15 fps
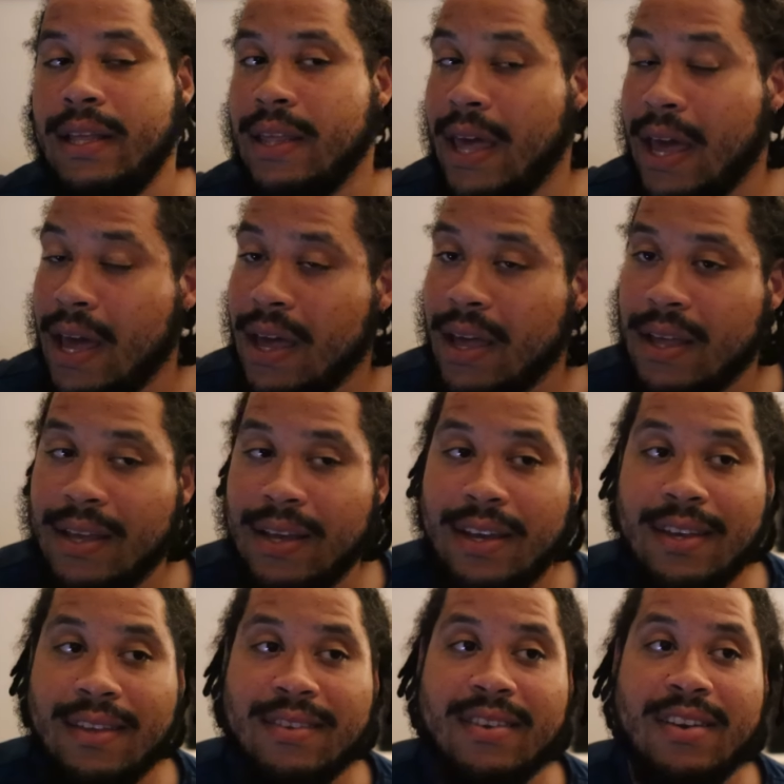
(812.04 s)
yeah,
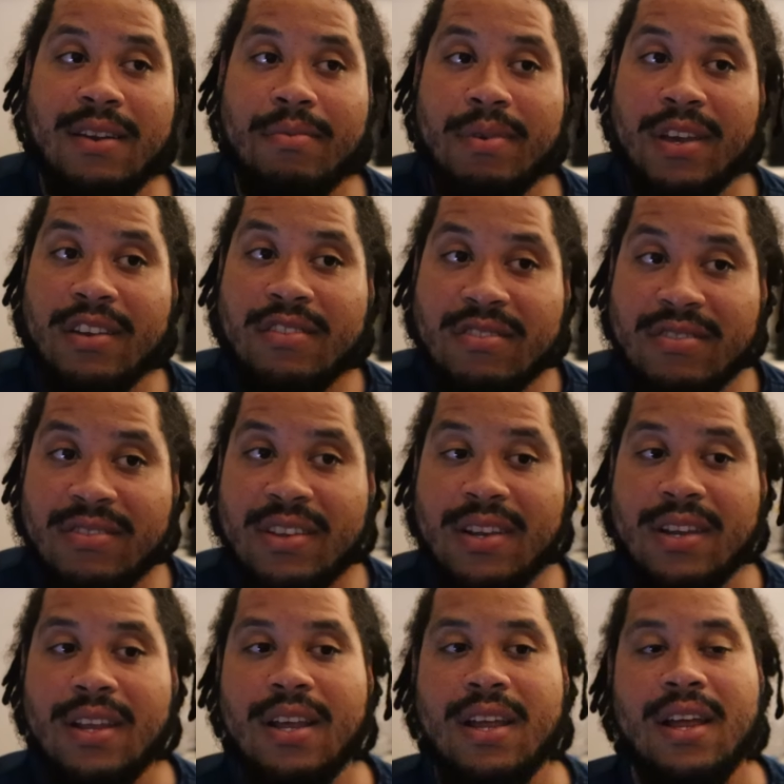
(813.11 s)
it's going to be
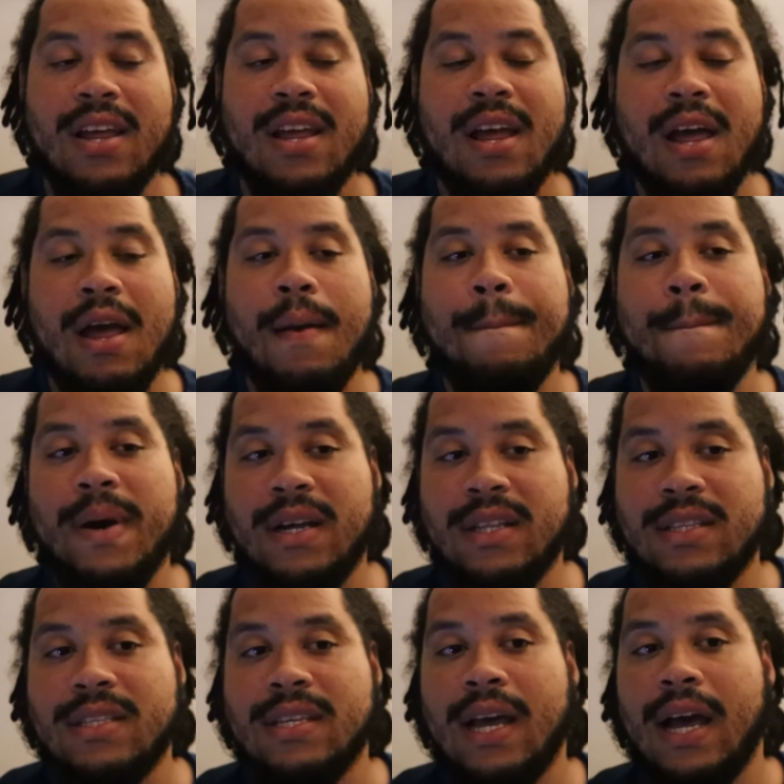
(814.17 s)
interesting.
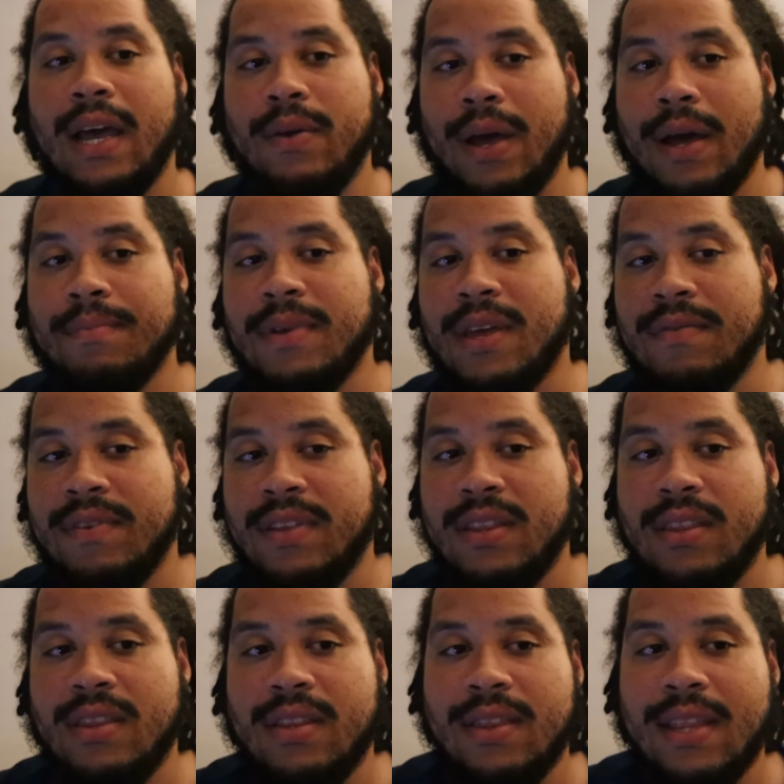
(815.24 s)
But I am
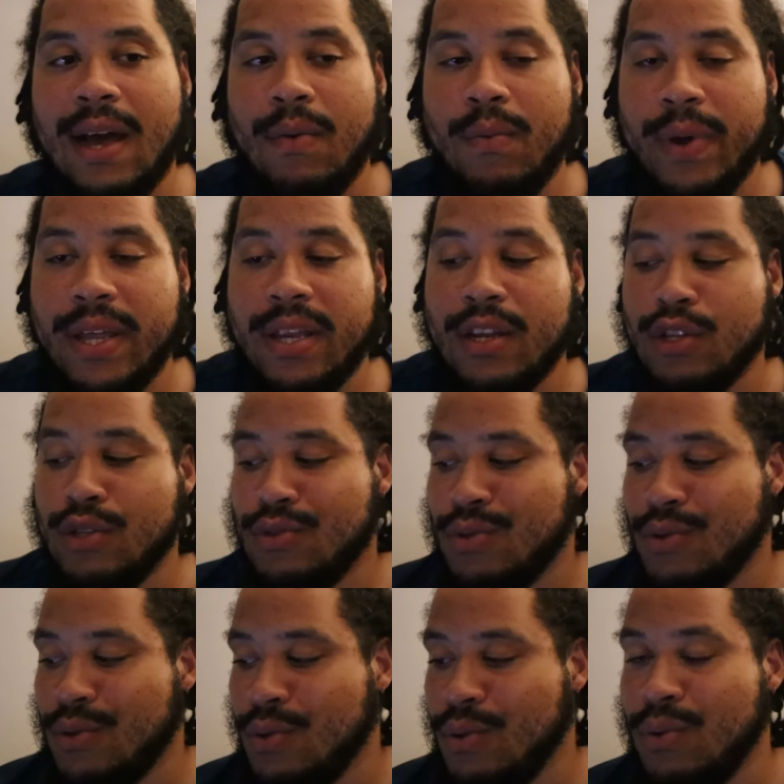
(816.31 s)
giving that win
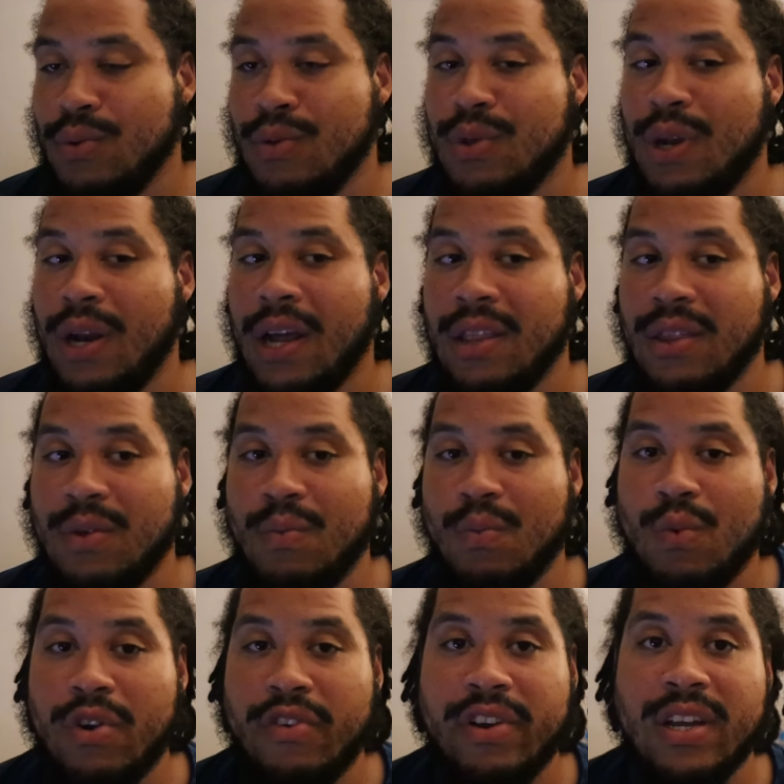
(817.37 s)
to the London
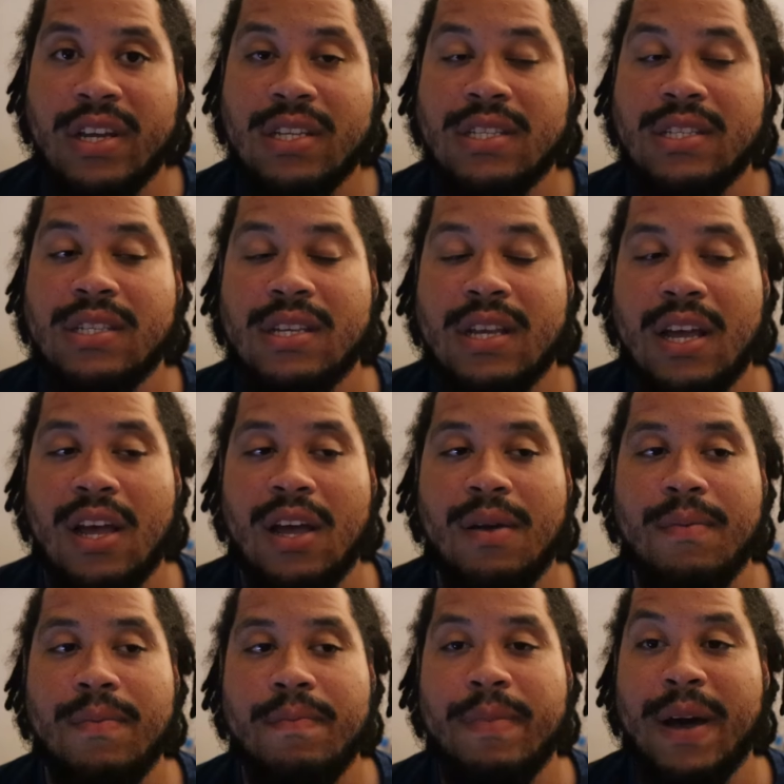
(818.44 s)
Warriors
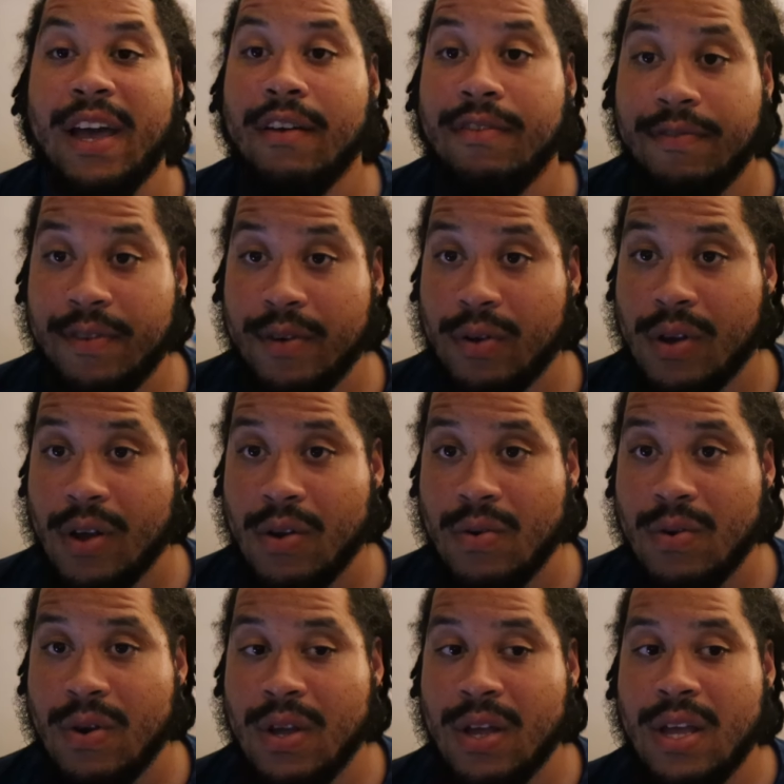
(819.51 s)
by a field
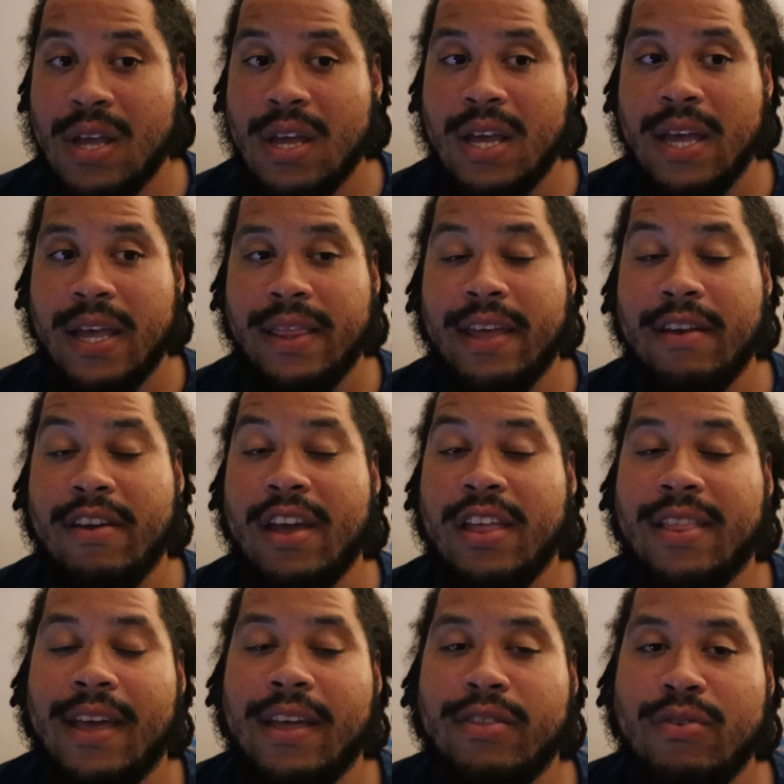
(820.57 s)
goal.
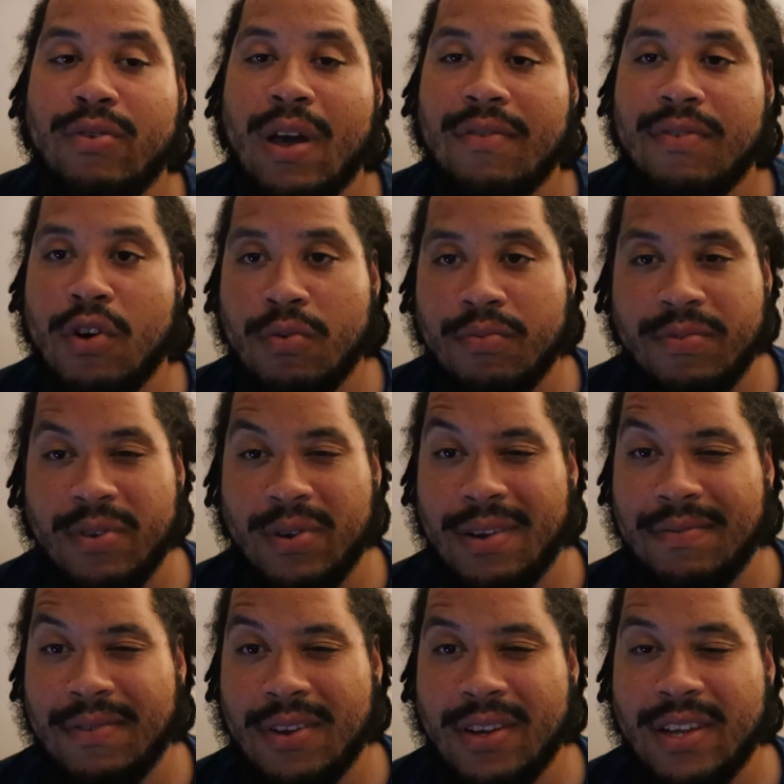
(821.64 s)
They do have home field
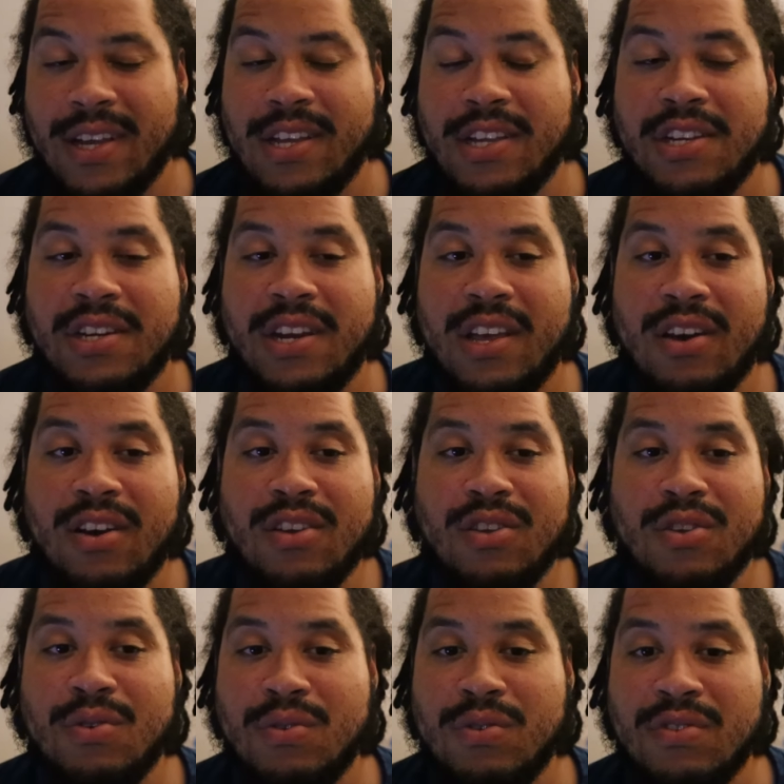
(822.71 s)
advantage. They are
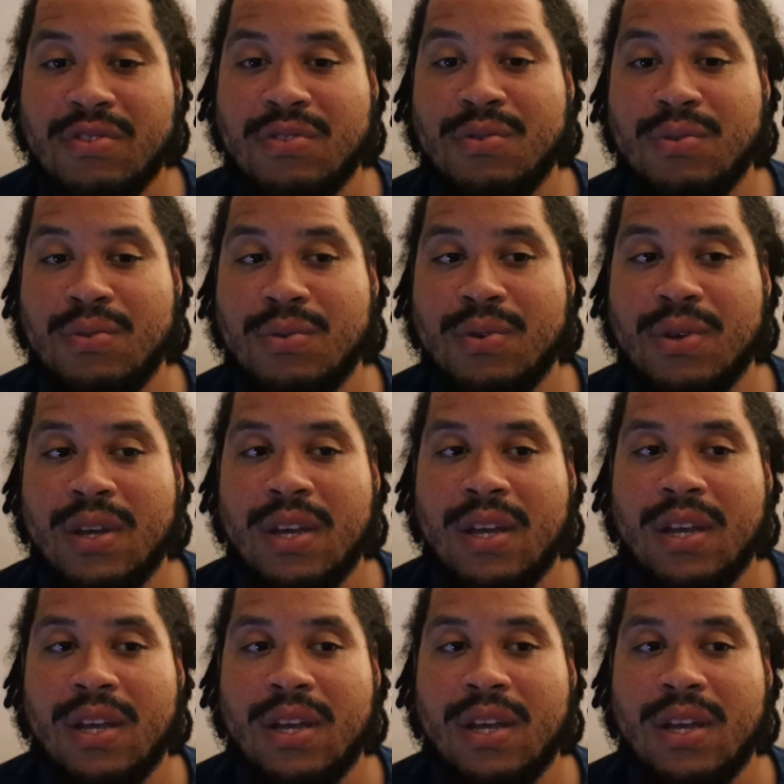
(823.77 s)
used to,